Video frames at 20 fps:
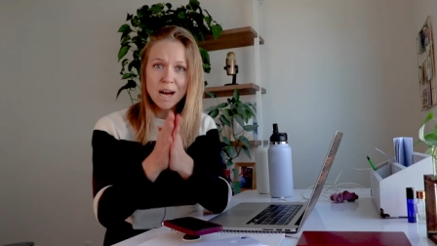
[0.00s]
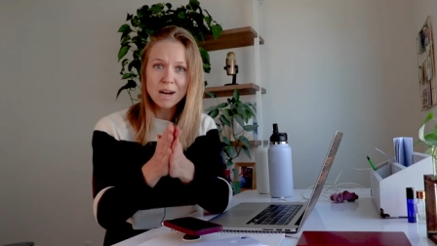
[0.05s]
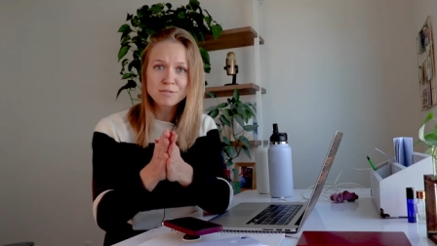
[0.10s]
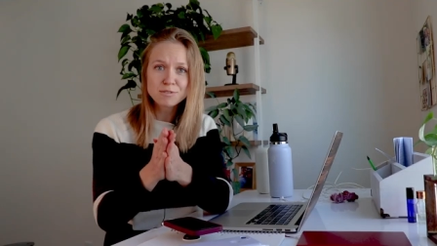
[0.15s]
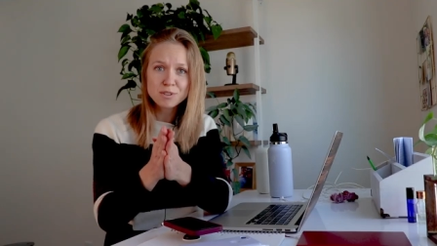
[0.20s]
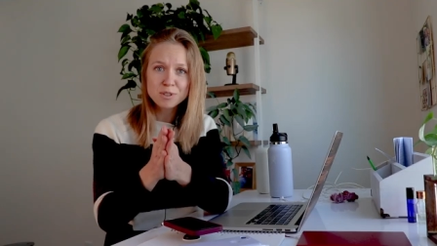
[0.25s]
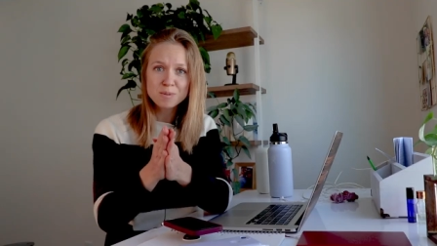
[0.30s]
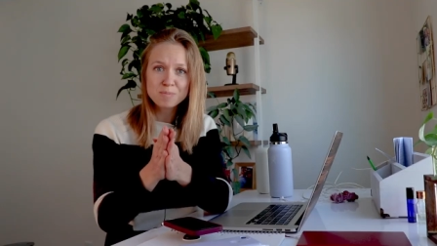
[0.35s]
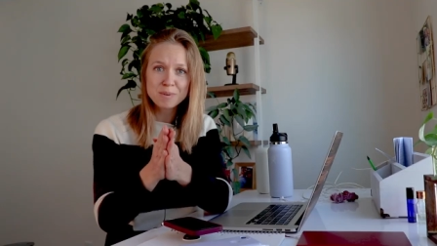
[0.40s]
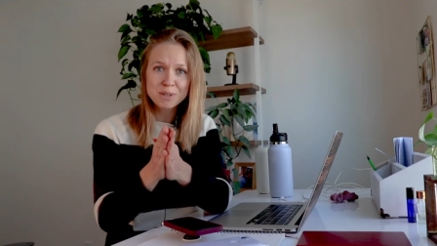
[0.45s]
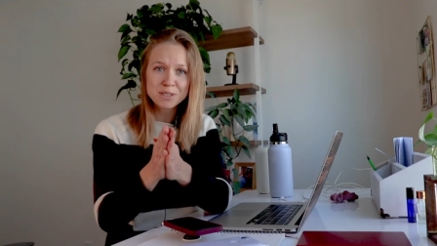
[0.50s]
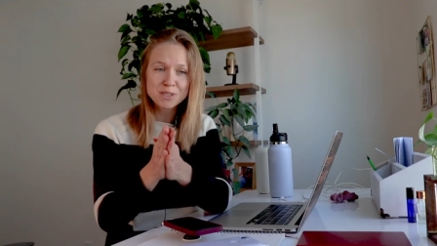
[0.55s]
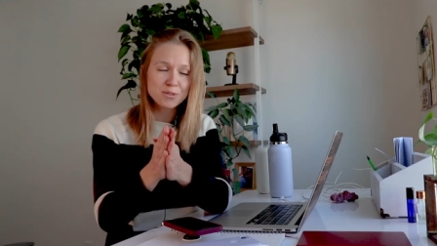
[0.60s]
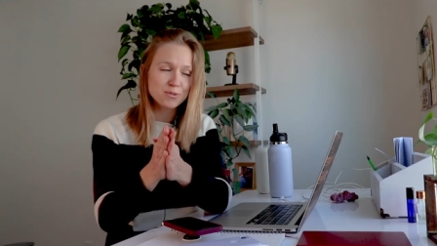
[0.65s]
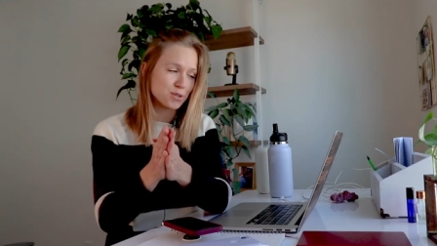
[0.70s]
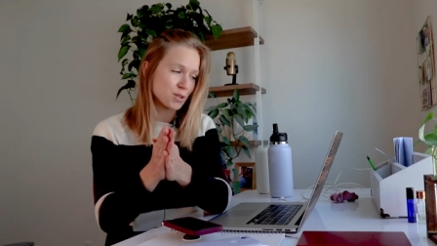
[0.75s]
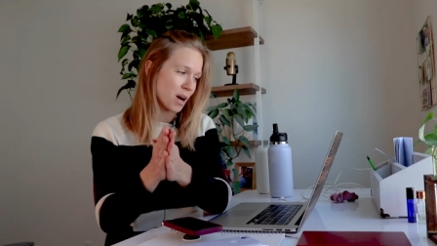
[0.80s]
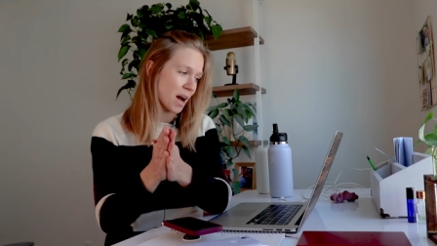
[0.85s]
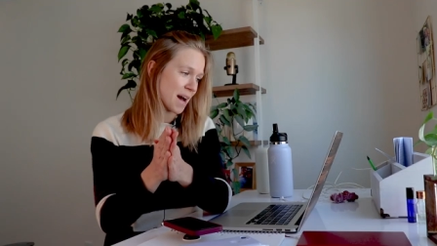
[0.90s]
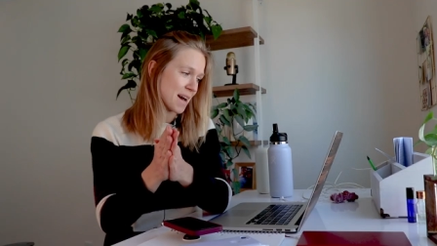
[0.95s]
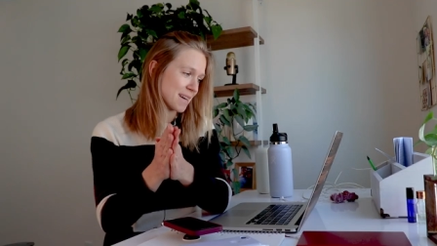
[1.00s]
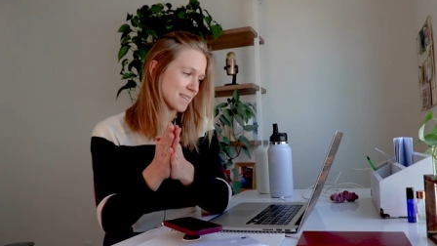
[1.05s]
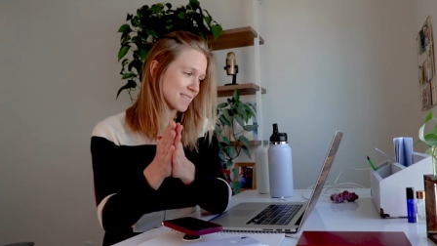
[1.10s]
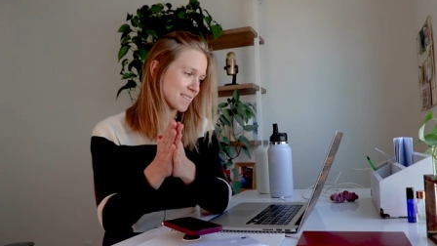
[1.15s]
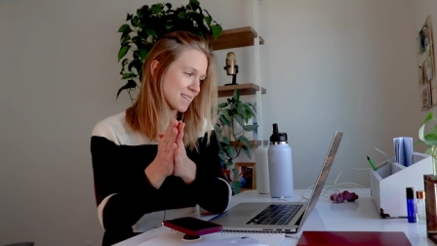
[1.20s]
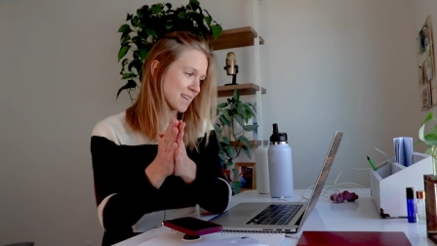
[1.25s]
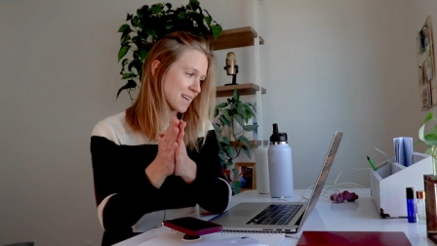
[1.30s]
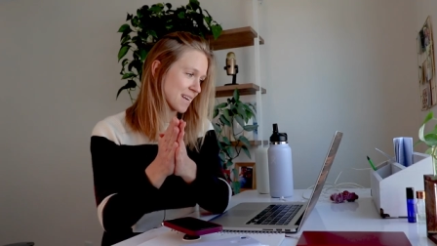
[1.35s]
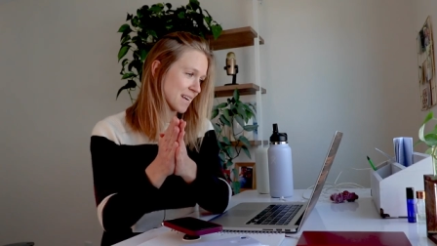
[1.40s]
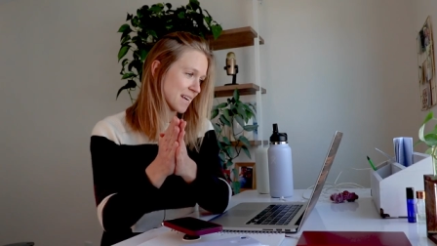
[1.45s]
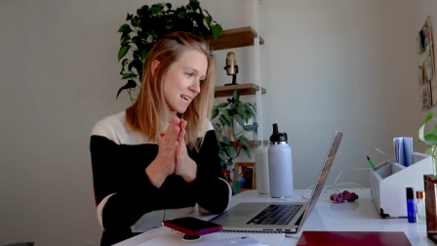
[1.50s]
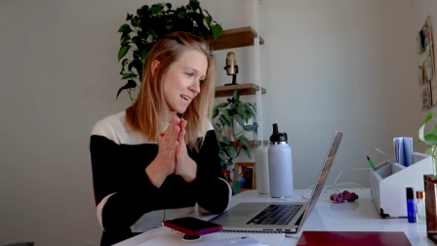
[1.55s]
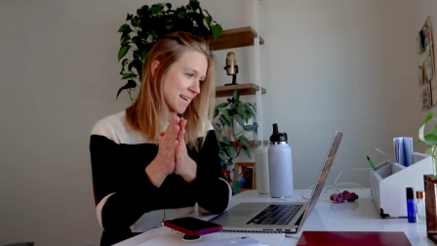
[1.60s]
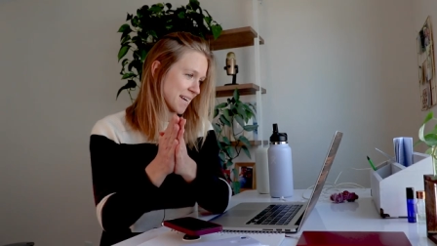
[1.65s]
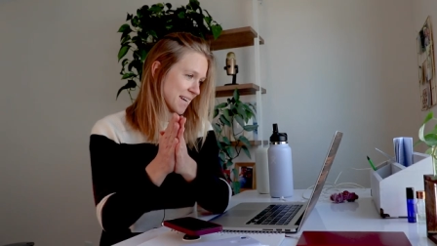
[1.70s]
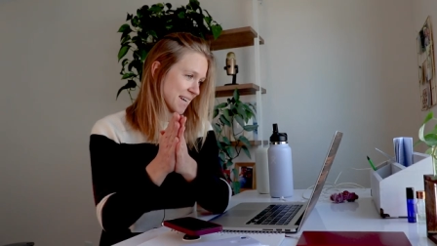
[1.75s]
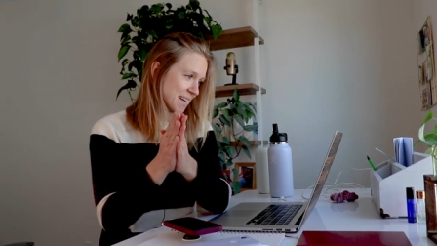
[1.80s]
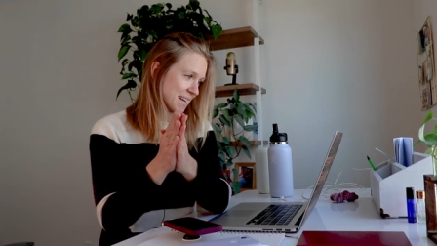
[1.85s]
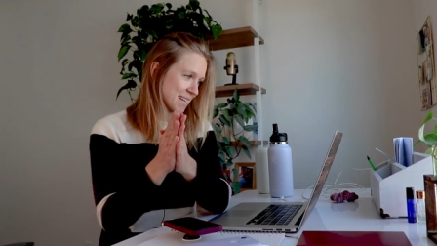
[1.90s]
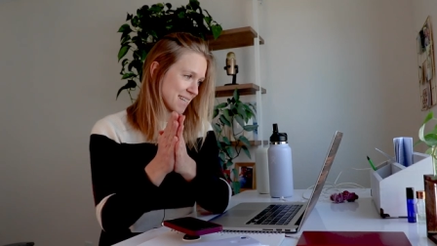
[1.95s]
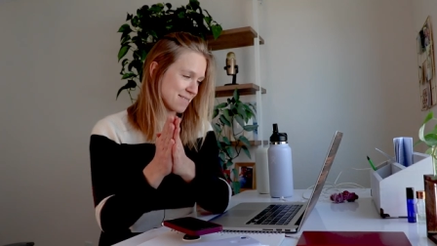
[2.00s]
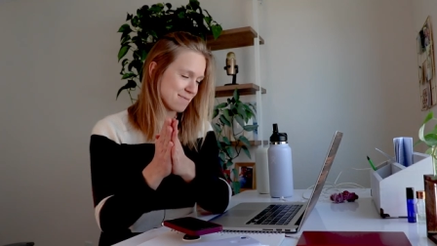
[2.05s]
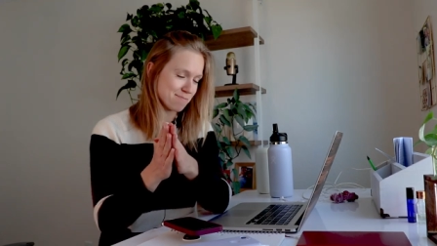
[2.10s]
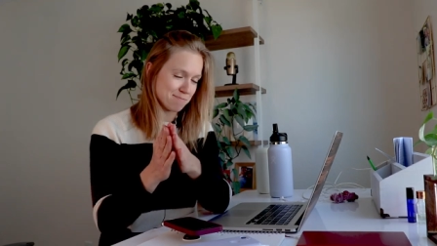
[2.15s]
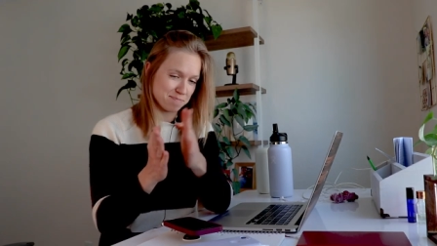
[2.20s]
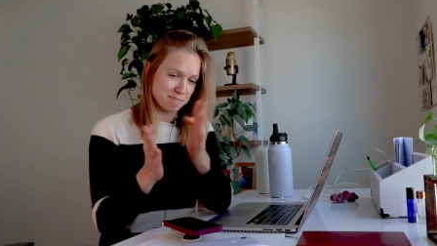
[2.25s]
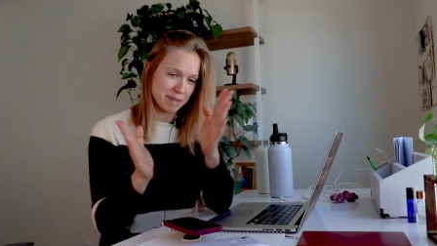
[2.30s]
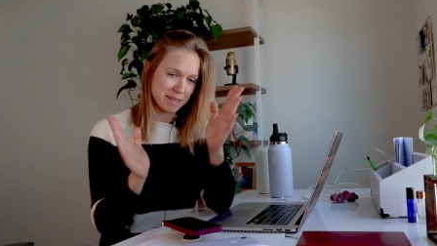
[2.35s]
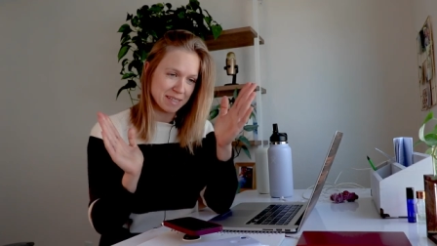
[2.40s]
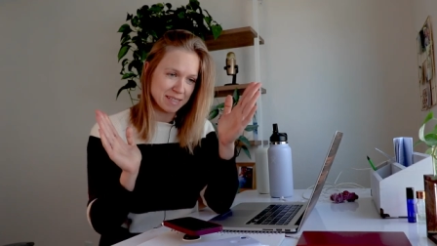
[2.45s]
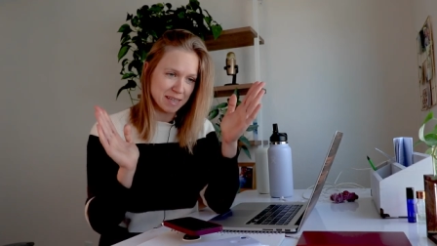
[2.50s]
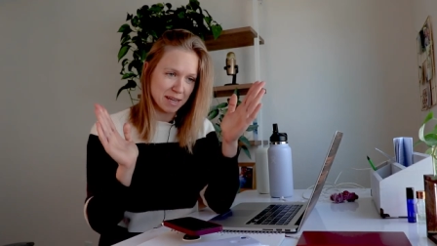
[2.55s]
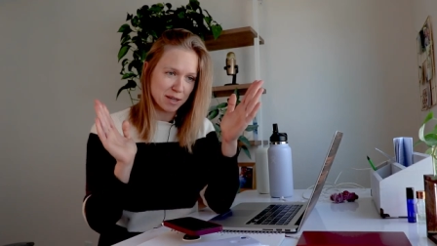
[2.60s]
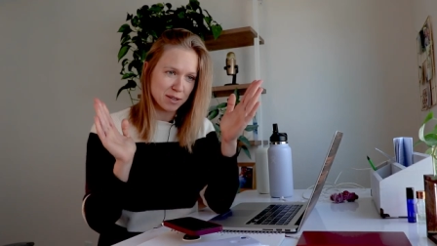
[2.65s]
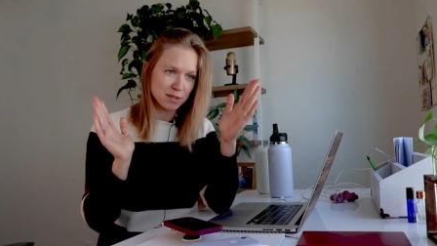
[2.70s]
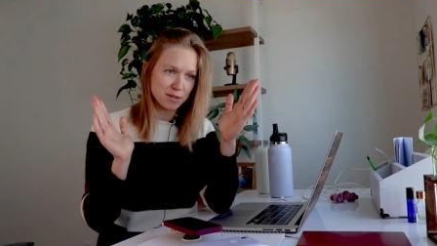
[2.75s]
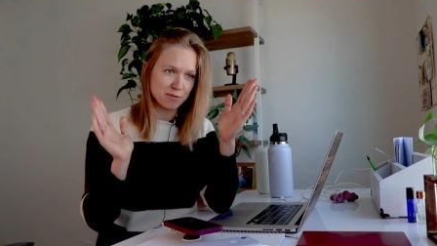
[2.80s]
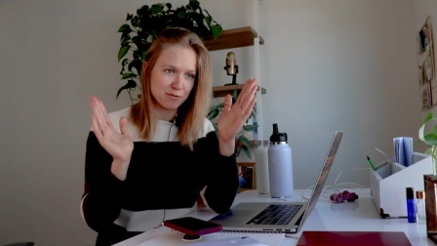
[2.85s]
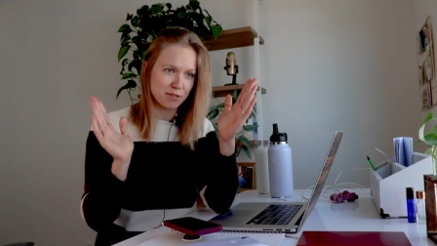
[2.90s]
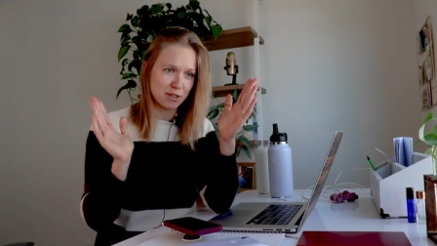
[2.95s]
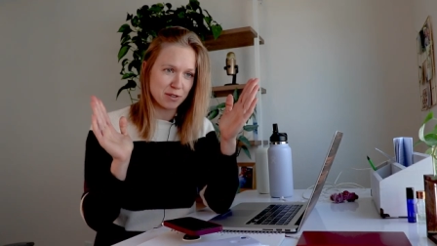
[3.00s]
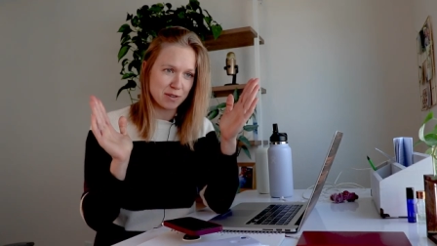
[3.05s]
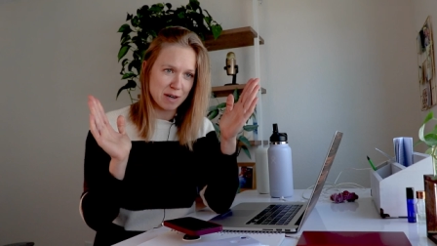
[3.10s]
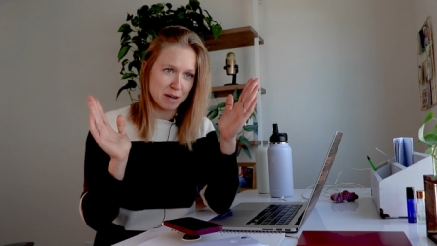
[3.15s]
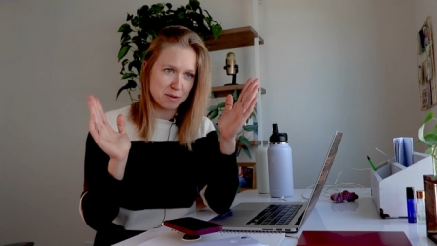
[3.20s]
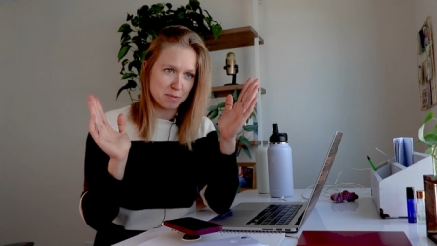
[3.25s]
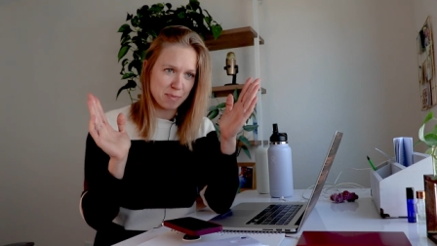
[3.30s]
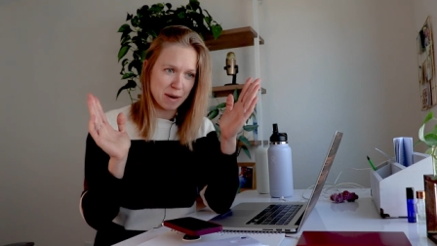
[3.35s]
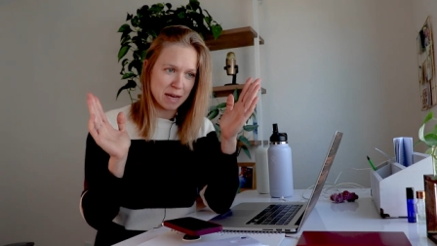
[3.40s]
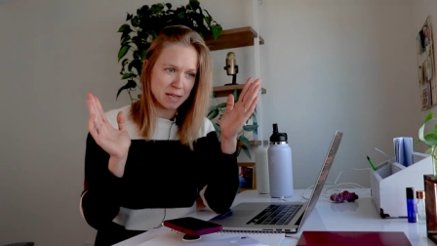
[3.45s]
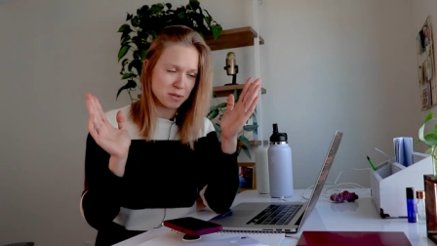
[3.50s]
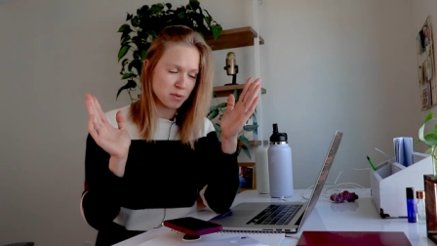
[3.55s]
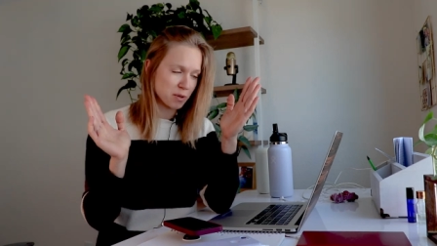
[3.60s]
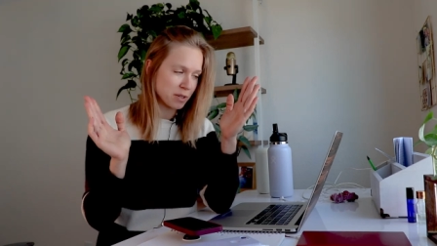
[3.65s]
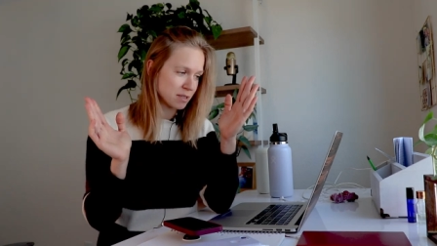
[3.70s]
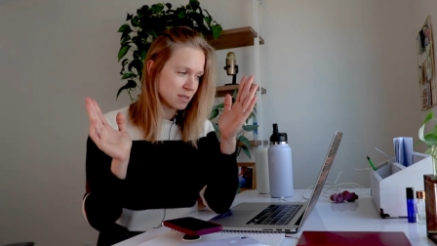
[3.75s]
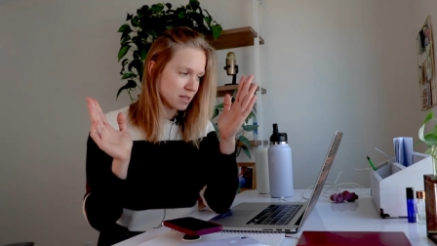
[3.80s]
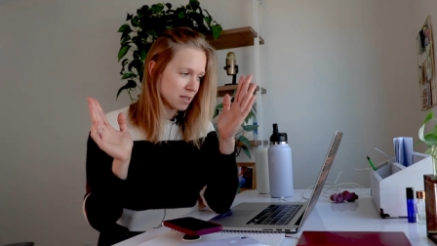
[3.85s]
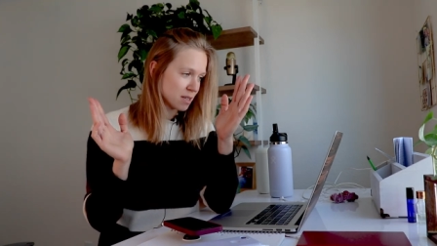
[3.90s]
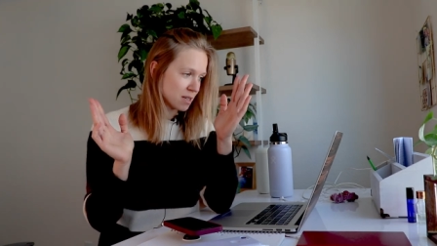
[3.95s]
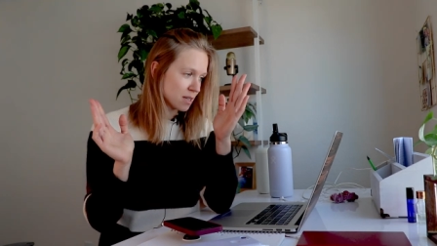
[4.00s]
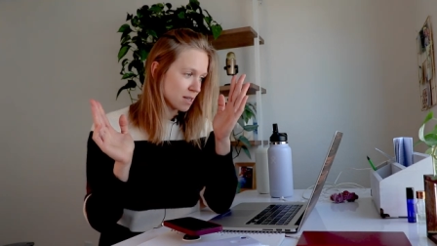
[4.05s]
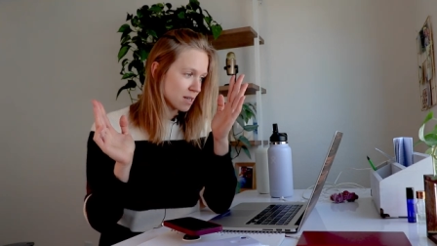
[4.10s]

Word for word: After a bunch of tries, because I couldn't figure out the password,